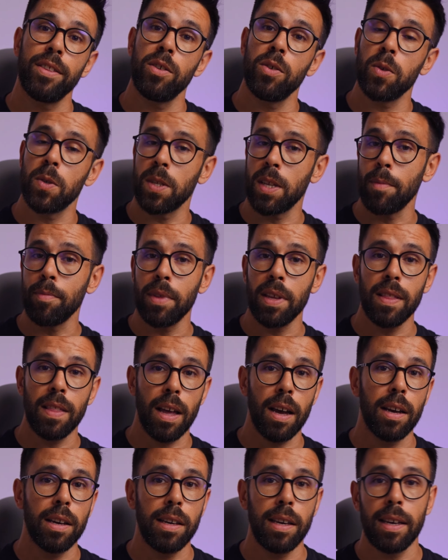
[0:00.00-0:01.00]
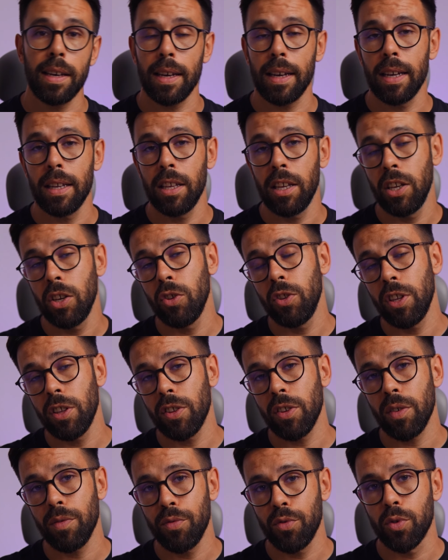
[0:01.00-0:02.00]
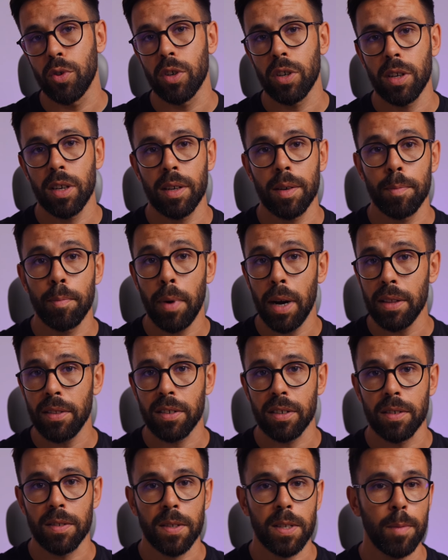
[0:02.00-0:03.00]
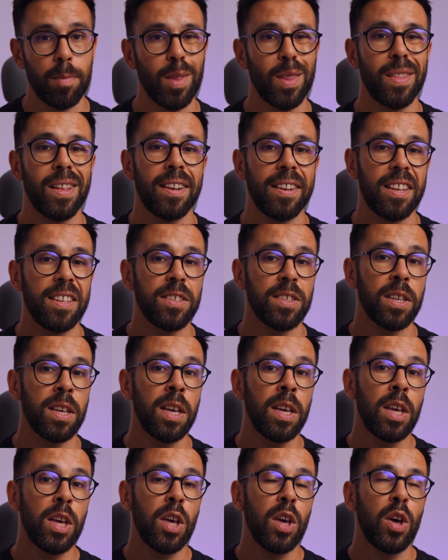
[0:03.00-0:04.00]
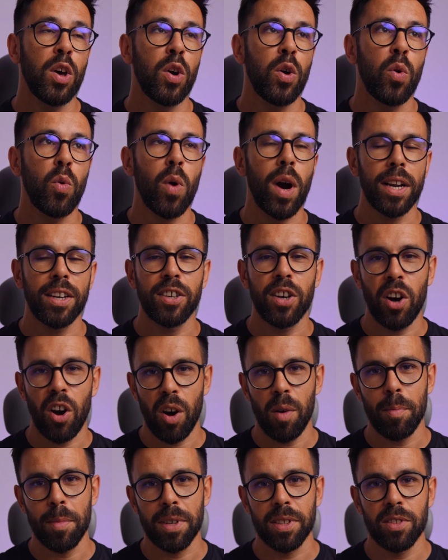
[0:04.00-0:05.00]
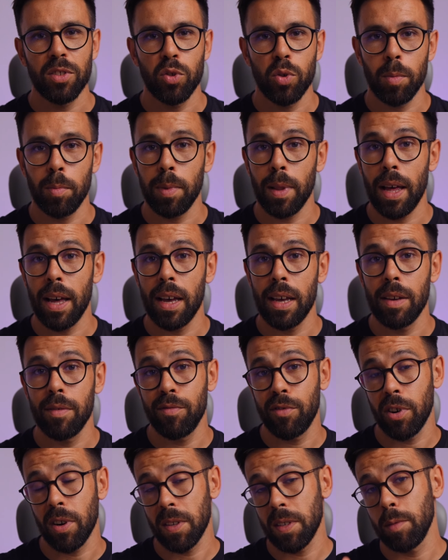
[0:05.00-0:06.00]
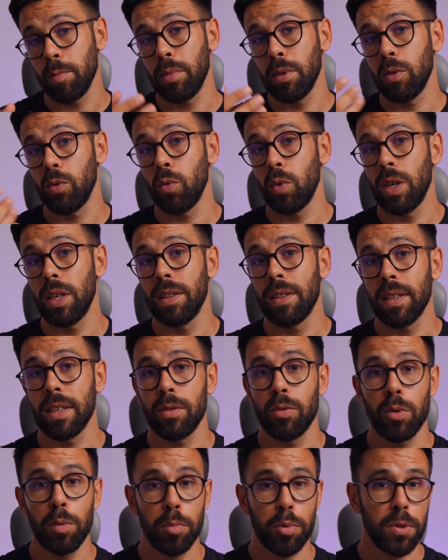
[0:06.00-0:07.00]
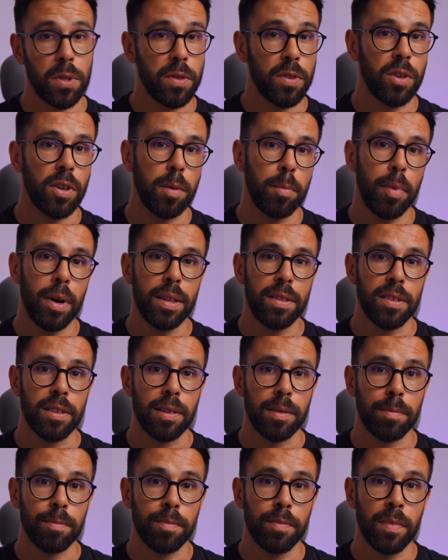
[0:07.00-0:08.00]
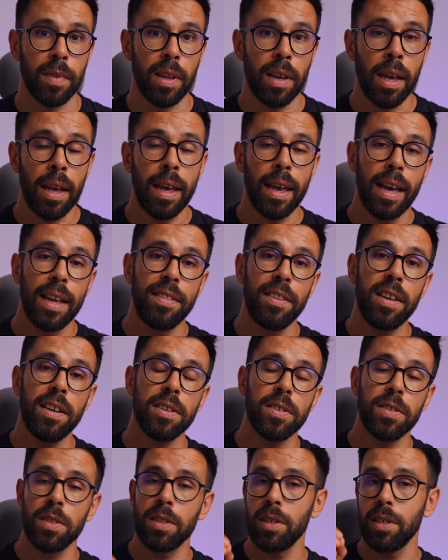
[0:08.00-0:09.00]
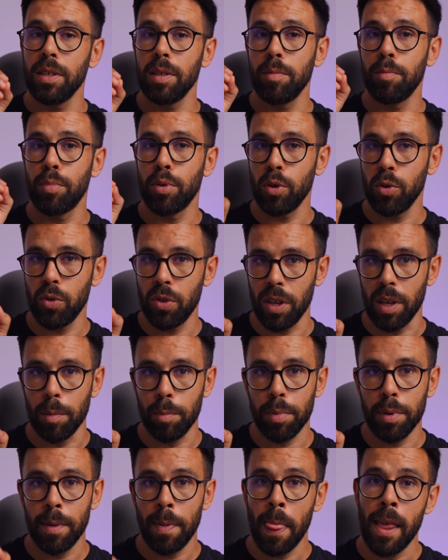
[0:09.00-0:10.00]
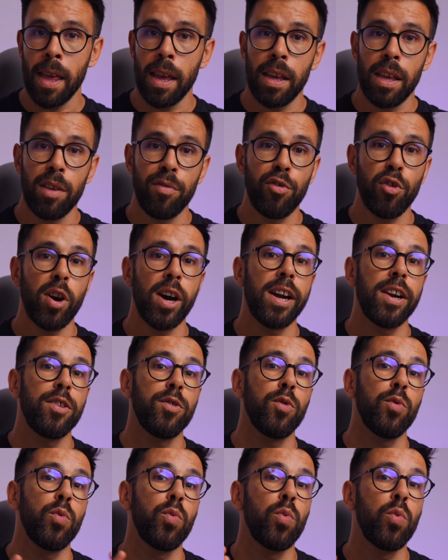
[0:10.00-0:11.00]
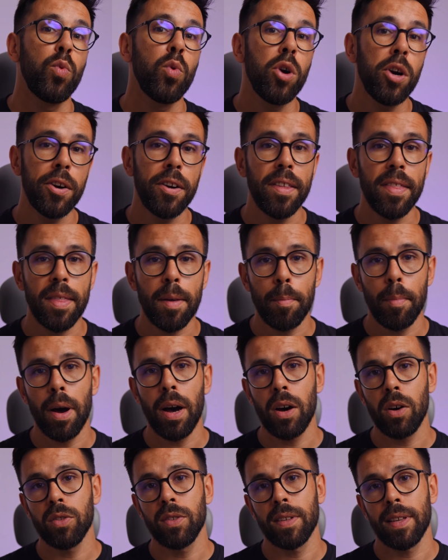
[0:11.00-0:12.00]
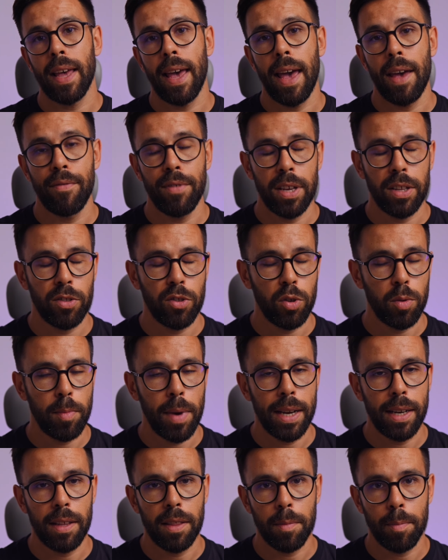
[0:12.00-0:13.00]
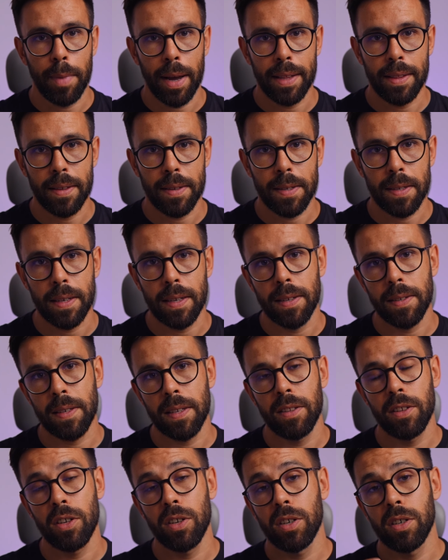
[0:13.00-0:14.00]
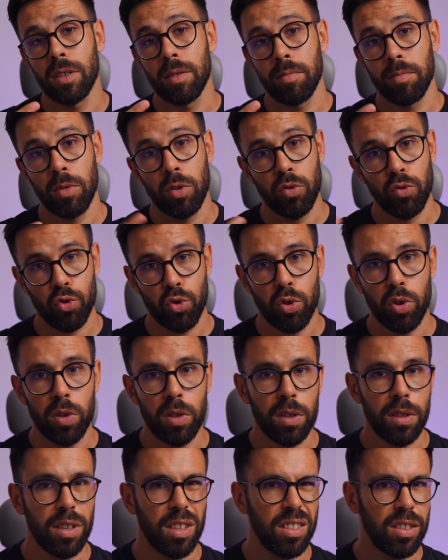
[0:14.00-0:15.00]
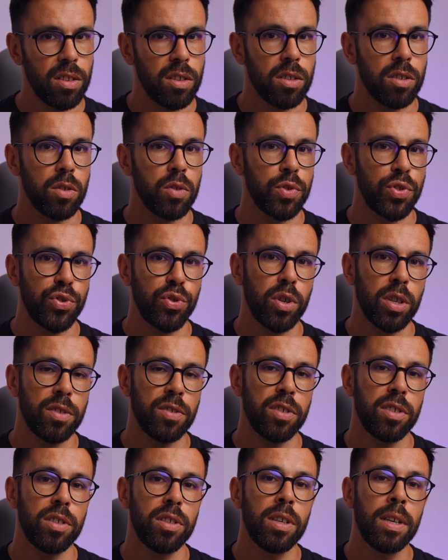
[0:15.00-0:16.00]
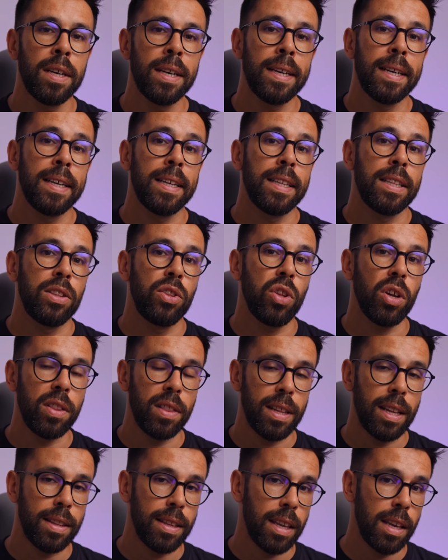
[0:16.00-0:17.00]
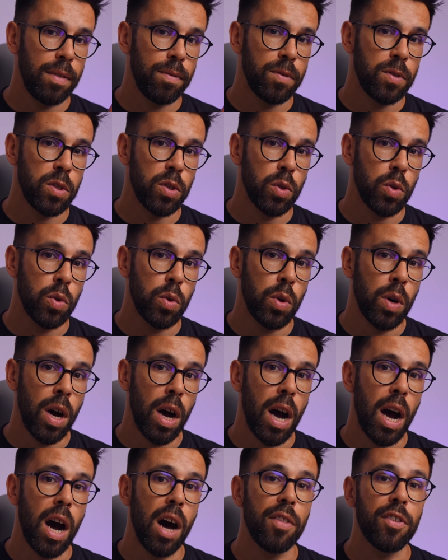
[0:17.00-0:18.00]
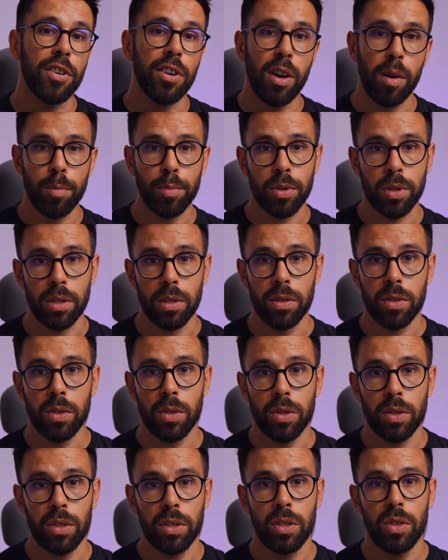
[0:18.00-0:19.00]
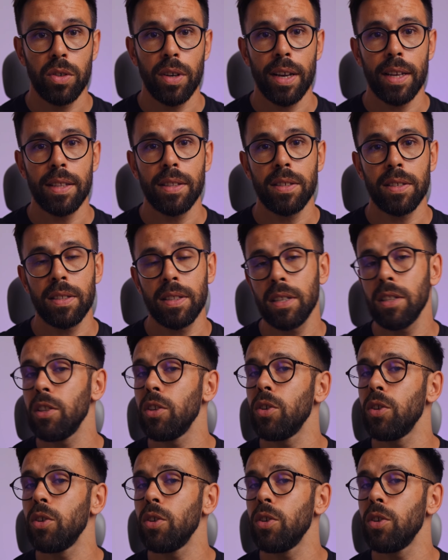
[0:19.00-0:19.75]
use something like a unit of work pattern, something that is quite common to apply, for example, with a repository pattern. And here's the pro tip. If you are worried about having too many dependencies in your controller, in your constructor, .NET gives you other options. You can still